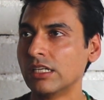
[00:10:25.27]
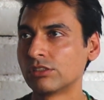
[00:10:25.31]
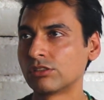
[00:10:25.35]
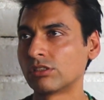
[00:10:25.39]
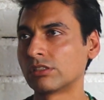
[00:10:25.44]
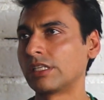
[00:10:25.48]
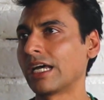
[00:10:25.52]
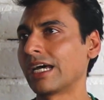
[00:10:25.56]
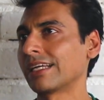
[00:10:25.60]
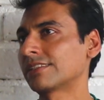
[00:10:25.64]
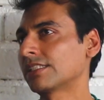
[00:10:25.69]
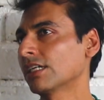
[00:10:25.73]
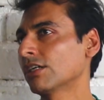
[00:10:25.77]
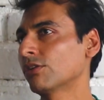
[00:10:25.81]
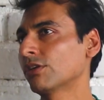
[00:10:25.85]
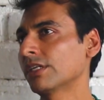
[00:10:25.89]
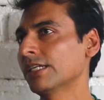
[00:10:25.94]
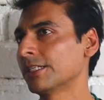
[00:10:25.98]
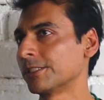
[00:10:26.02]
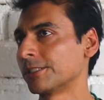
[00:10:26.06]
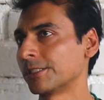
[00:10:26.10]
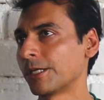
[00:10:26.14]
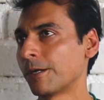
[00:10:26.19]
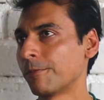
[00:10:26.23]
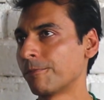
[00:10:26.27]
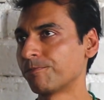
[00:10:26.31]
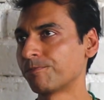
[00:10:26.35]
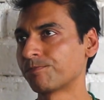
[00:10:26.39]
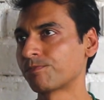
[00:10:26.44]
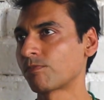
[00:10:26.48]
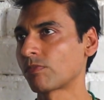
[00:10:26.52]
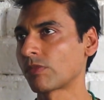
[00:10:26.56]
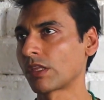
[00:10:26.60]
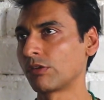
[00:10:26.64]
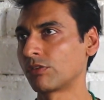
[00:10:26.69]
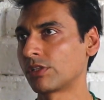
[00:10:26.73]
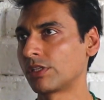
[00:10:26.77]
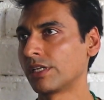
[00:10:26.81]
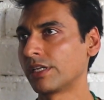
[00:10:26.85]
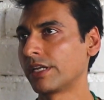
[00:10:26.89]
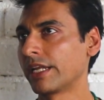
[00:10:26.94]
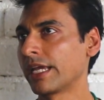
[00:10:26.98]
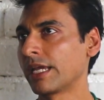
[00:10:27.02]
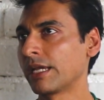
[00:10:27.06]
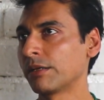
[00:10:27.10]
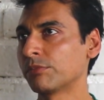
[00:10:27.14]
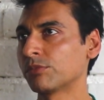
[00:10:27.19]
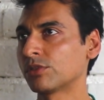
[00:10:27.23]
So that's how it is with the
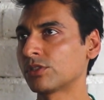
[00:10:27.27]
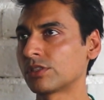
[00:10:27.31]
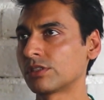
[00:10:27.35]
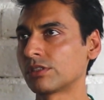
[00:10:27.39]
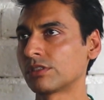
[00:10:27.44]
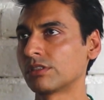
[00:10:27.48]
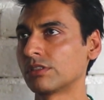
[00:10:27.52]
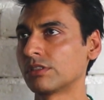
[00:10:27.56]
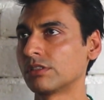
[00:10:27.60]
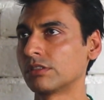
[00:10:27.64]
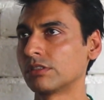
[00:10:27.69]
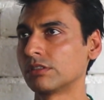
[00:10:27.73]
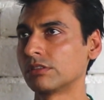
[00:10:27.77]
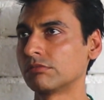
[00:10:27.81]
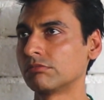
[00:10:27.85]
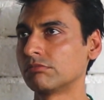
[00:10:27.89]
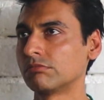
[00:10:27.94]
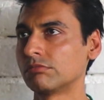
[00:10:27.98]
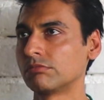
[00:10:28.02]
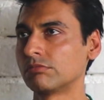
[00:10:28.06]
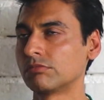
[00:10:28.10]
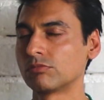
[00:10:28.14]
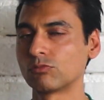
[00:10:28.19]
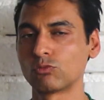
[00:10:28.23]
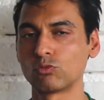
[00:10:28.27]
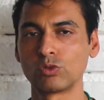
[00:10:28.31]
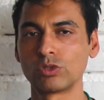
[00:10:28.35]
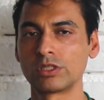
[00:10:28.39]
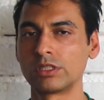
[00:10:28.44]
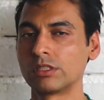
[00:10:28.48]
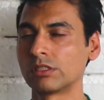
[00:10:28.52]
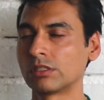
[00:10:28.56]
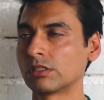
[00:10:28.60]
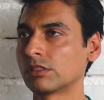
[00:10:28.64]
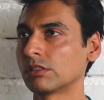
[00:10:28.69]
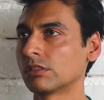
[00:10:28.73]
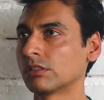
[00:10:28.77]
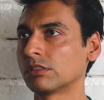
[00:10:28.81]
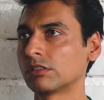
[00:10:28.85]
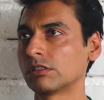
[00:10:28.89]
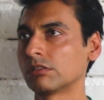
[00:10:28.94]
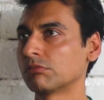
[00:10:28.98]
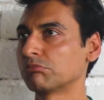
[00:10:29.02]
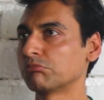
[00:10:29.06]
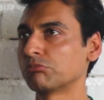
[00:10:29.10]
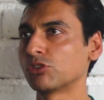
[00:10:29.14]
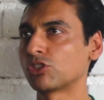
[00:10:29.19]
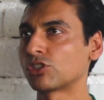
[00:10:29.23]
names, with the
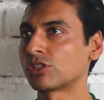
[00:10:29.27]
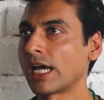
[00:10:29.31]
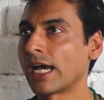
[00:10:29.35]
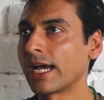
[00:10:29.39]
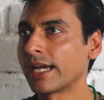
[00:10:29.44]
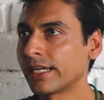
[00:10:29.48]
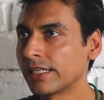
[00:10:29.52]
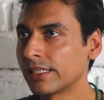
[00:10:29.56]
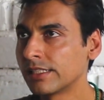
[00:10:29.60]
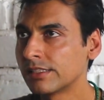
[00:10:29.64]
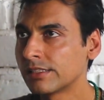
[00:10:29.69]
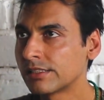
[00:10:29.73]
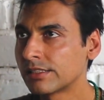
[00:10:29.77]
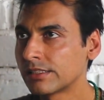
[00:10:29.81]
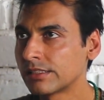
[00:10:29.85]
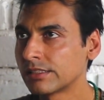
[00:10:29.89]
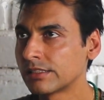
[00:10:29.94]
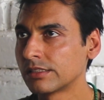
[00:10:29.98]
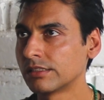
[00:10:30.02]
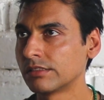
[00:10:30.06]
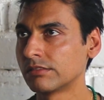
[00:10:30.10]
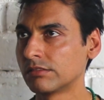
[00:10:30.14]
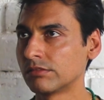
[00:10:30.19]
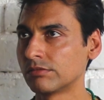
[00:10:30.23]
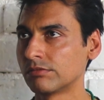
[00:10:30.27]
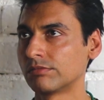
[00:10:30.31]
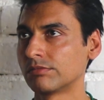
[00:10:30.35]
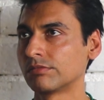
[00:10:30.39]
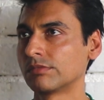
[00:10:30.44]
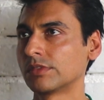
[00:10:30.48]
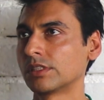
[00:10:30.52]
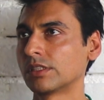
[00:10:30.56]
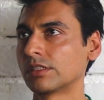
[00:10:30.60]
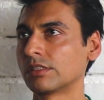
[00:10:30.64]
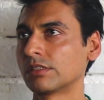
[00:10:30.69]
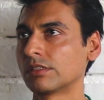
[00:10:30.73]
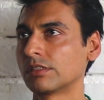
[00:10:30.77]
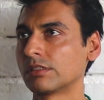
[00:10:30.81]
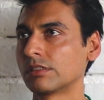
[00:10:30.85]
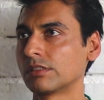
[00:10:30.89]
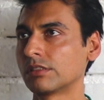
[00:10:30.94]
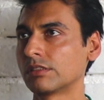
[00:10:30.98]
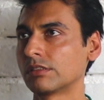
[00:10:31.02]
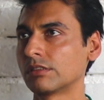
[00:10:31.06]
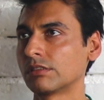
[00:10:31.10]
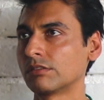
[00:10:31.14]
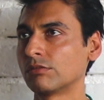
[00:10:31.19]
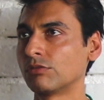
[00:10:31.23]
signs,
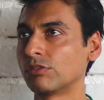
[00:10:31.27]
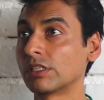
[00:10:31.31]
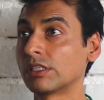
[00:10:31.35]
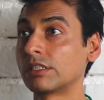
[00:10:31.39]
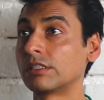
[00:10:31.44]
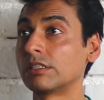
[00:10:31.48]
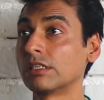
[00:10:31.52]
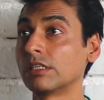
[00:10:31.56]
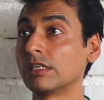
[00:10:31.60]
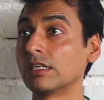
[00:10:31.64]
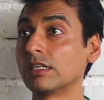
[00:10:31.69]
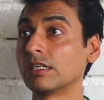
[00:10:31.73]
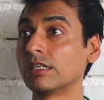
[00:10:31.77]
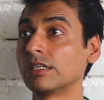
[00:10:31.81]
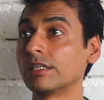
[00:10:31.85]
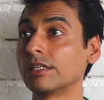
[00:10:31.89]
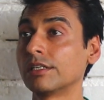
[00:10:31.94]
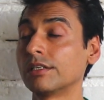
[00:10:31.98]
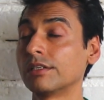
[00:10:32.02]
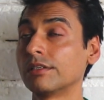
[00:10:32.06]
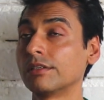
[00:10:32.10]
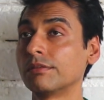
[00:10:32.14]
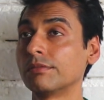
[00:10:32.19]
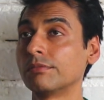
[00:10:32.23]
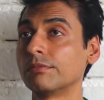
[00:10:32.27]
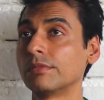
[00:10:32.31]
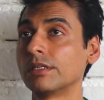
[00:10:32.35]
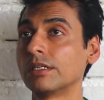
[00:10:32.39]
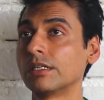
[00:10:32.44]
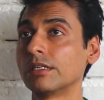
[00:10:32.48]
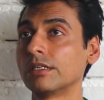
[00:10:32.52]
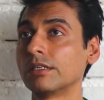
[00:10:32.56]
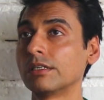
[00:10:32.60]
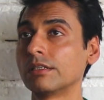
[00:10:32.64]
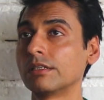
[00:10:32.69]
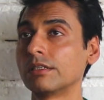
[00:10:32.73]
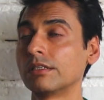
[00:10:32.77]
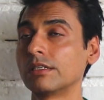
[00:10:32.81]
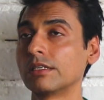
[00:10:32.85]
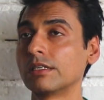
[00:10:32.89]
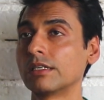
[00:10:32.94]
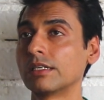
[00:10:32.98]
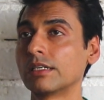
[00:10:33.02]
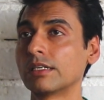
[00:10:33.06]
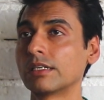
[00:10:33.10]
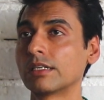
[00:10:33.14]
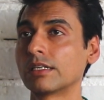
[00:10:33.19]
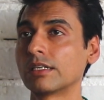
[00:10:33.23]
with the um, uh,
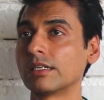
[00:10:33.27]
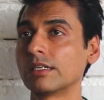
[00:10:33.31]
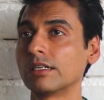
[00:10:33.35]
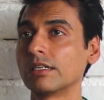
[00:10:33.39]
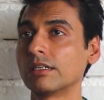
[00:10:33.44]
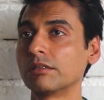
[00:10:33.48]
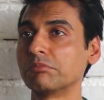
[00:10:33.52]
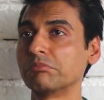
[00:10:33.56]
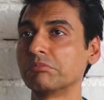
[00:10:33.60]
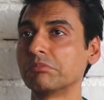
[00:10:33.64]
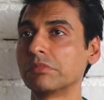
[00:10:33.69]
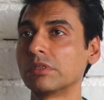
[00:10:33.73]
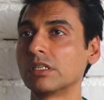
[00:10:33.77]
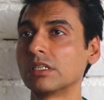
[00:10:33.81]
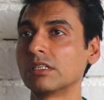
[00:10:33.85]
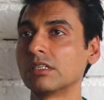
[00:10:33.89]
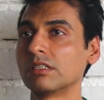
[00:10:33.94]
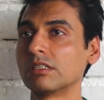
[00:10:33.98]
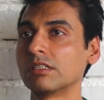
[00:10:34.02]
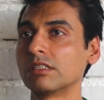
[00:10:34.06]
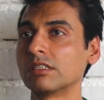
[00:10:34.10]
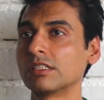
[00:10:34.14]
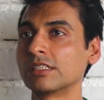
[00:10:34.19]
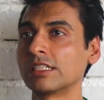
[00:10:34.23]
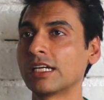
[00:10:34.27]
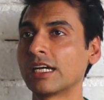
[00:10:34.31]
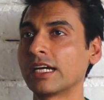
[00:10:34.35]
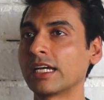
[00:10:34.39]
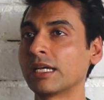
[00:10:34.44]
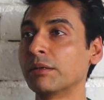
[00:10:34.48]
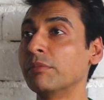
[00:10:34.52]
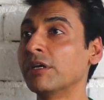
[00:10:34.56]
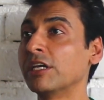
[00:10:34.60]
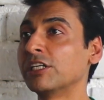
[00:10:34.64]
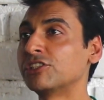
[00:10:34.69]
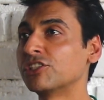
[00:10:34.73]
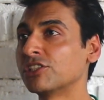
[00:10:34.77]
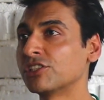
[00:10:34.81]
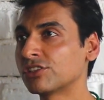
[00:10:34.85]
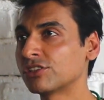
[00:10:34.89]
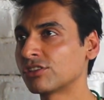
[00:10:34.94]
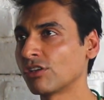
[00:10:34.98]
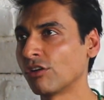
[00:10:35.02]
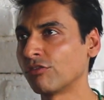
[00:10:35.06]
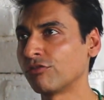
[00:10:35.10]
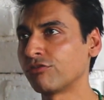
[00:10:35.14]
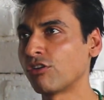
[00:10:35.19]
um, uh, yeah, images or